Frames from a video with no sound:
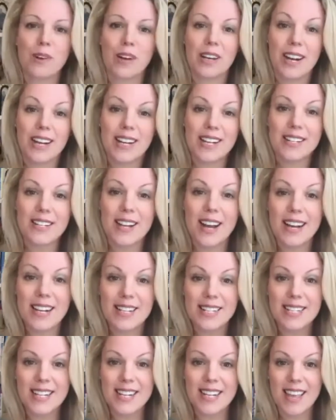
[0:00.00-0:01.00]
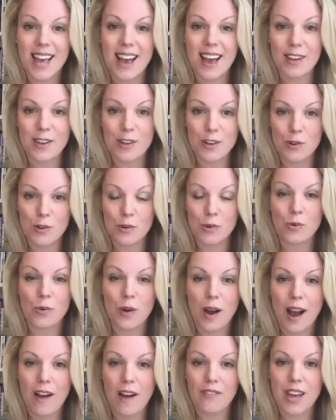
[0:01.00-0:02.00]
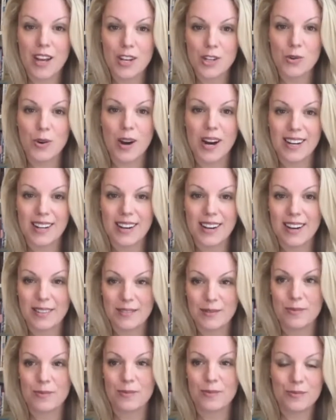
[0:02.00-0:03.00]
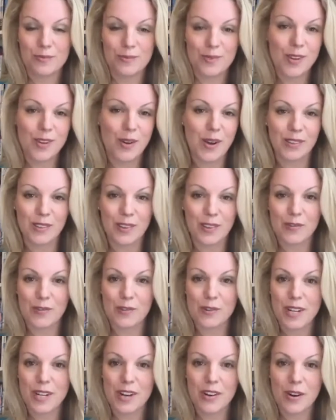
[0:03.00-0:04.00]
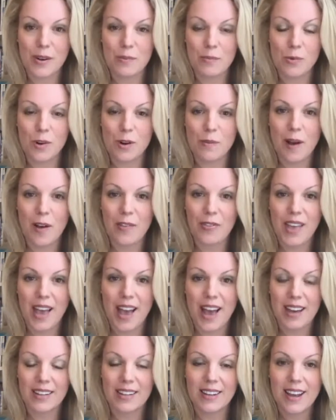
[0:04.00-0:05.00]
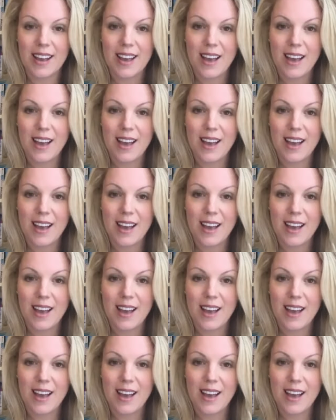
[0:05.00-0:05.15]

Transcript: And I can see that you have that trait. And, I look forward to hearing more about that.